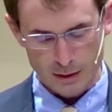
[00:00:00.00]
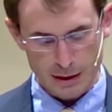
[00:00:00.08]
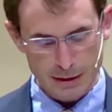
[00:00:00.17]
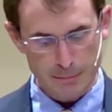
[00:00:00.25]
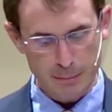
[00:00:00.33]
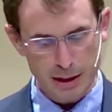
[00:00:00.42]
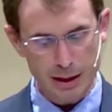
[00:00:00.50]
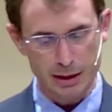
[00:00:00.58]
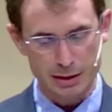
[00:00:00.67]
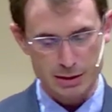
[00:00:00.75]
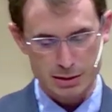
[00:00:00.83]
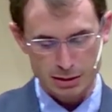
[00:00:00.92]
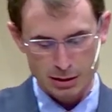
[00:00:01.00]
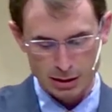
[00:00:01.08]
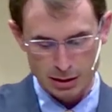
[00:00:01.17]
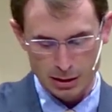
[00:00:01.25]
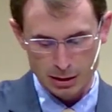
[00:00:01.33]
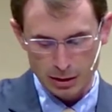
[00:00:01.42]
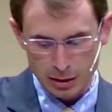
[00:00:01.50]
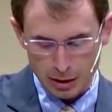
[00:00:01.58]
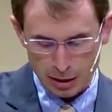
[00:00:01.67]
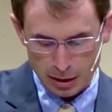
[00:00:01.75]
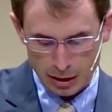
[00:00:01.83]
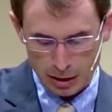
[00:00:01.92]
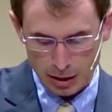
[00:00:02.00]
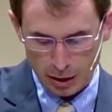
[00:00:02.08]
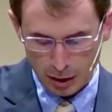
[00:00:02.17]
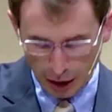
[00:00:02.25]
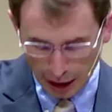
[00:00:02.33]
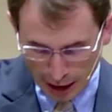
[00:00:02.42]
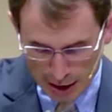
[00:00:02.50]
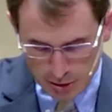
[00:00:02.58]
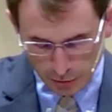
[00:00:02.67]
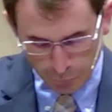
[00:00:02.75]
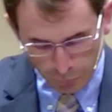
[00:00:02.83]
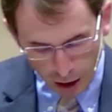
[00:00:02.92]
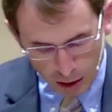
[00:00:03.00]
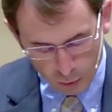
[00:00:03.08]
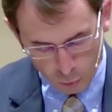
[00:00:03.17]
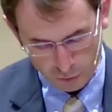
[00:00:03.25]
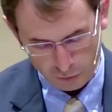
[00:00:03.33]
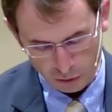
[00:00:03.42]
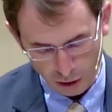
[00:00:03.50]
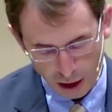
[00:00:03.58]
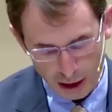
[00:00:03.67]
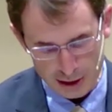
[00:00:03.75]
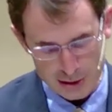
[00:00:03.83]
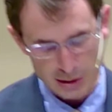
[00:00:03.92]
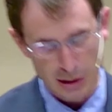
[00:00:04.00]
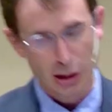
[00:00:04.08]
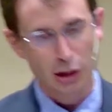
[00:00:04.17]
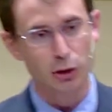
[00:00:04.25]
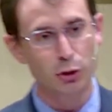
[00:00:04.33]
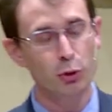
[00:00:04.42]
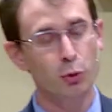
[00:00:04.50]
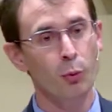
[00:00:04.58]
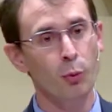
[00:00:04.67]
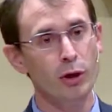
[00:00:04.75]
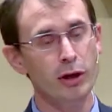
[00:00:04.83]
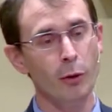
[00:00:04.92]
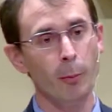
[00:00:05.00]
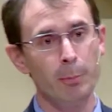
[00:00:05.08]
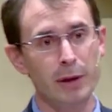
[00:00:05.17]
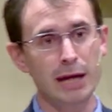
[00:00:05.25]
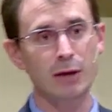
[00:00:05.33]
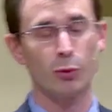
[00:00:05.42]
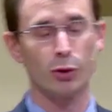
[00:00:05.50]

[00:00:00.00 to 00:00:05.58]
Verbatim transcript: It means, as a follower of Christ, you will be